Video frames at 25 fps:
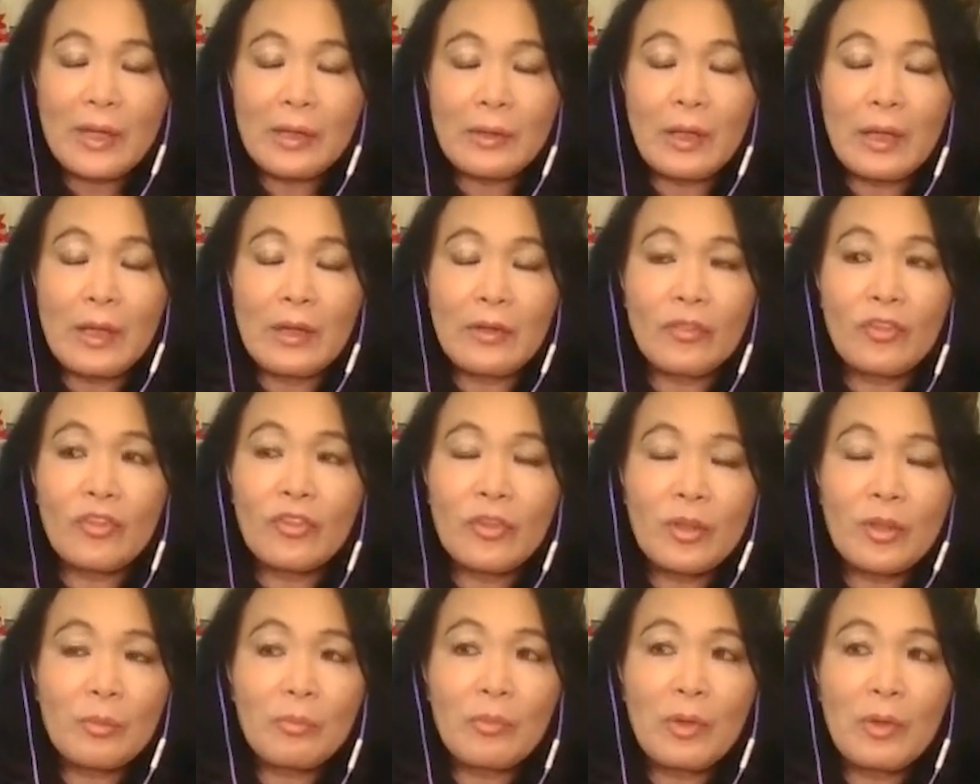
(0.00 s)
and
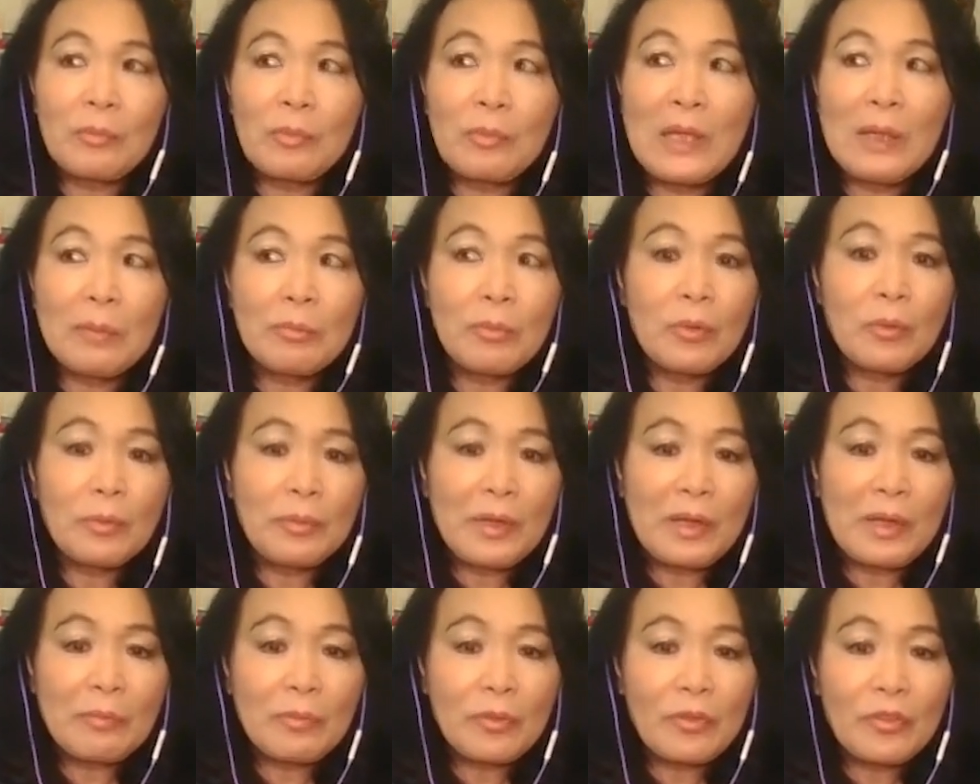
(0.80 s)
some people would
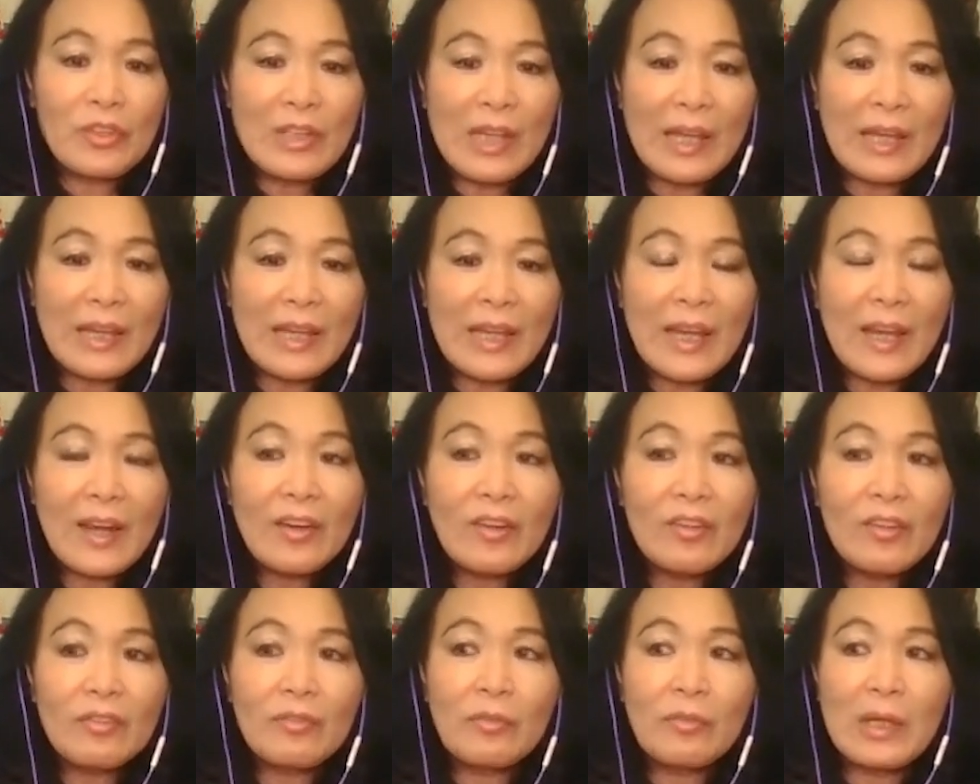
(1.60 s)
be able to take
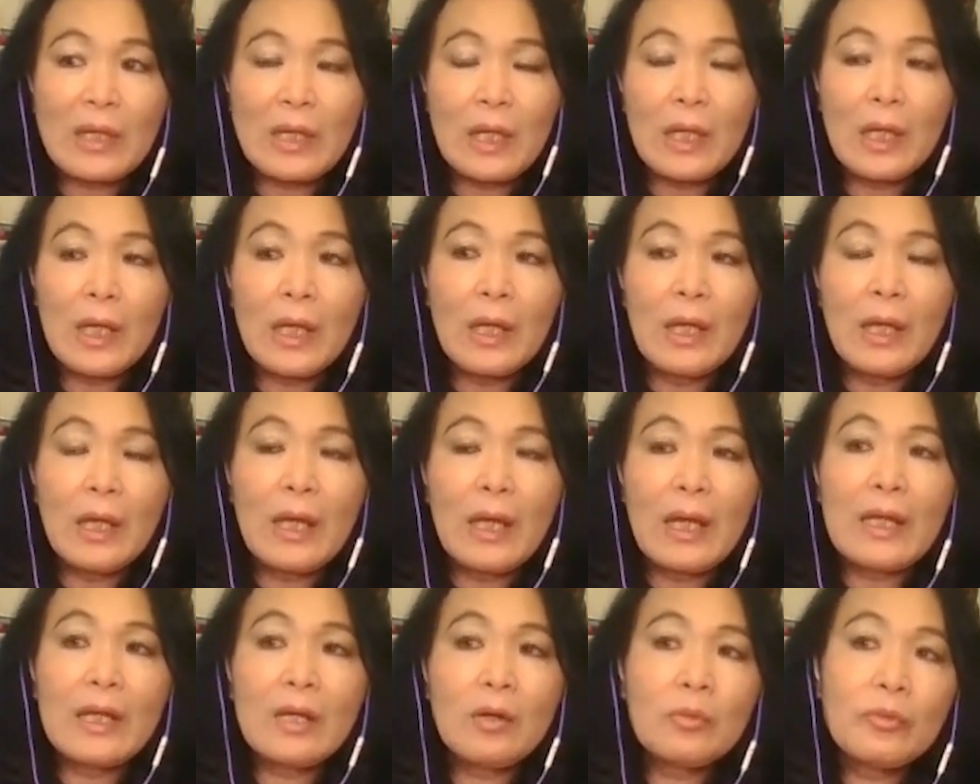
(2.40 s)
care of me,
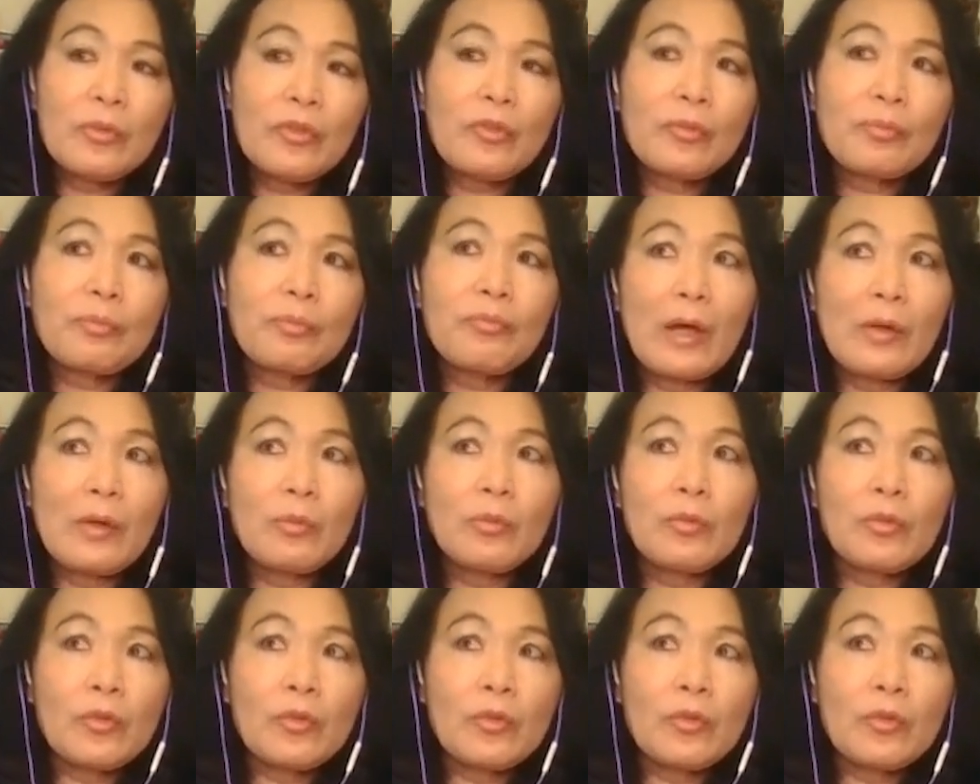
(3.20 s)
and I